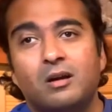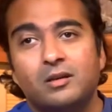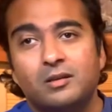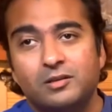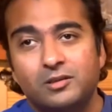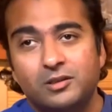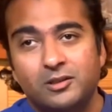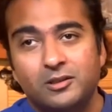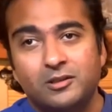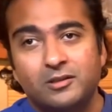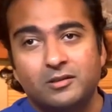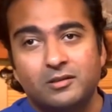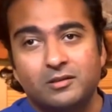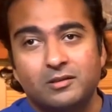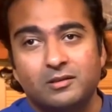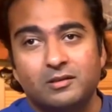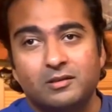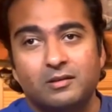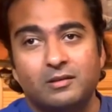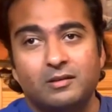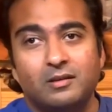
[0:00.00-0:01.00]
honest.
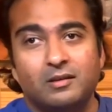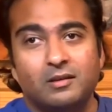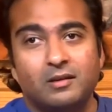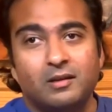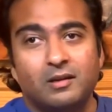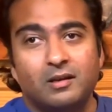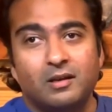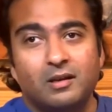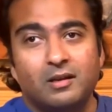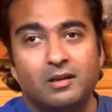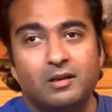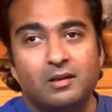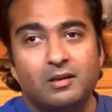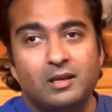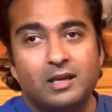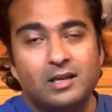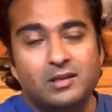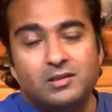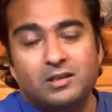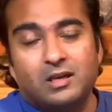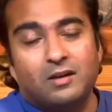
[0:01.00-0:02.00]

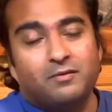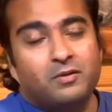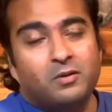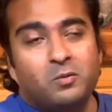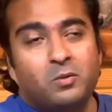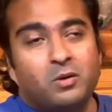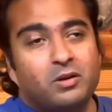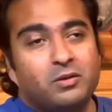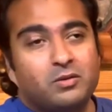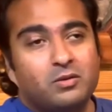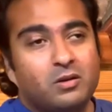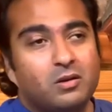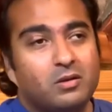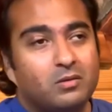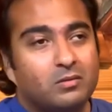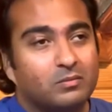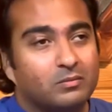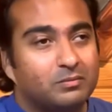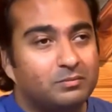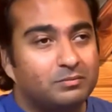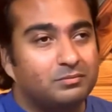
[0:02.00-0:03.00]
It's everywhere you
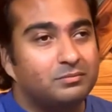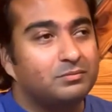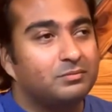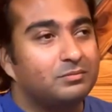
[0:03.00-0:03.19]
go.